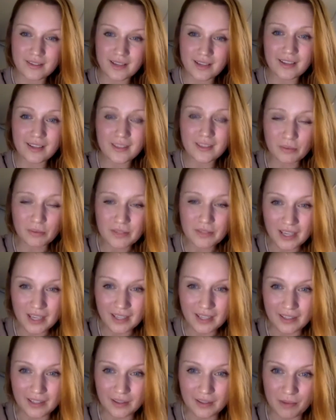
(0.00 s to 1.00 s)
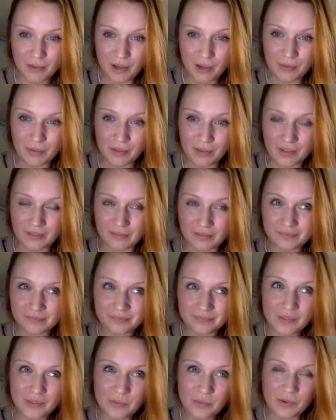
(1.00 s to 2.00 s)
And I think particularly at the moment,
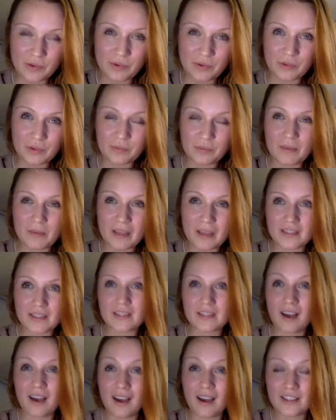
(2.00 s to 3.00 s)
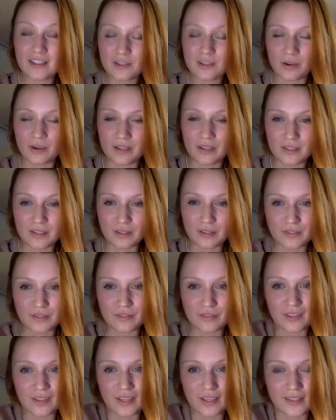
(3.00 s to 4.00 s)
we're all being denied quite a lot of the
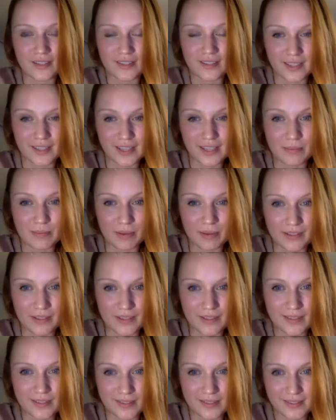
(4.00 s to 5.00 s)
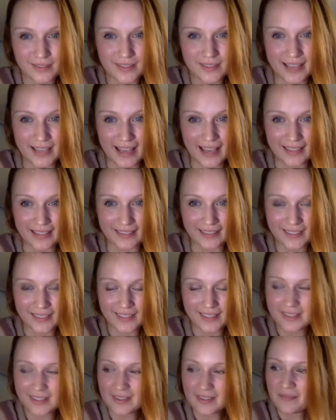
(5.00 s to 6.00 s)
things that keep us sane.
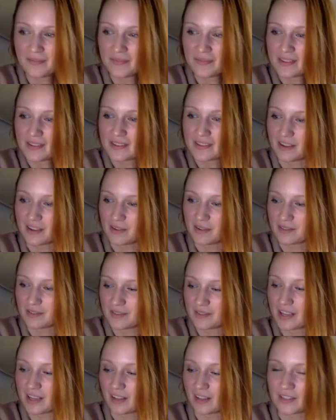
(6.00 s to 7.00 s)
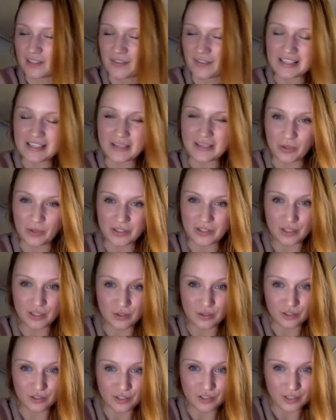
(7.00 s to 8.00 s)
So cultivating ones that you
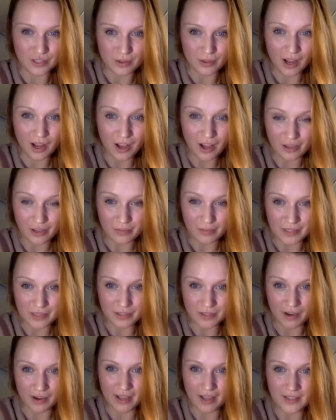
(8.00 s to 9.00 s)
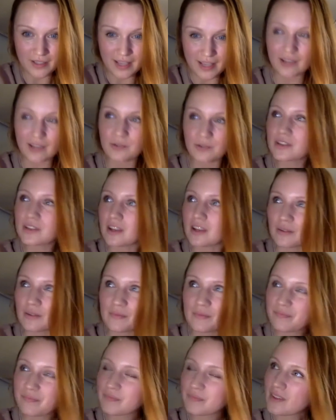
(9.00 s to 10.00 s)
can just do at home is great, and also
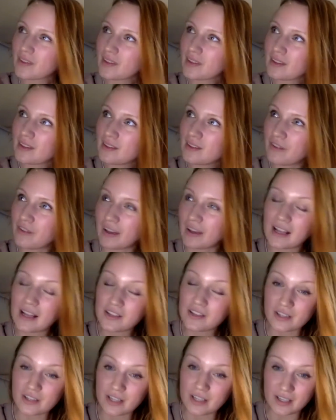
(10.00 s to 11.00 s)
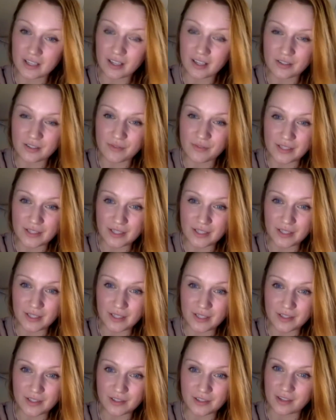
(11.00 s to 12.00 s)
financially cultivating
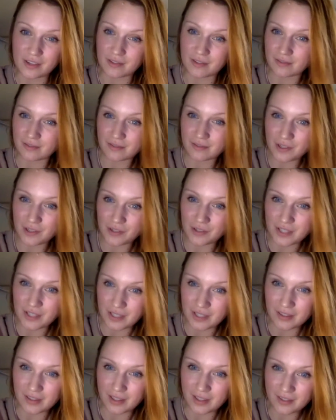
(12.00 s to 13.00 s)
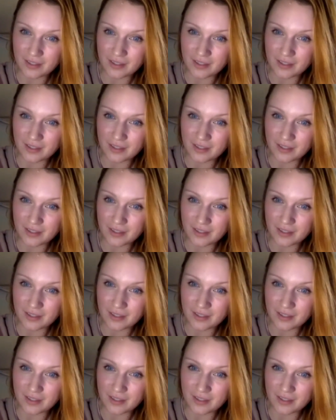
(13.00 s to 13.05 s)
things that don't cost anything.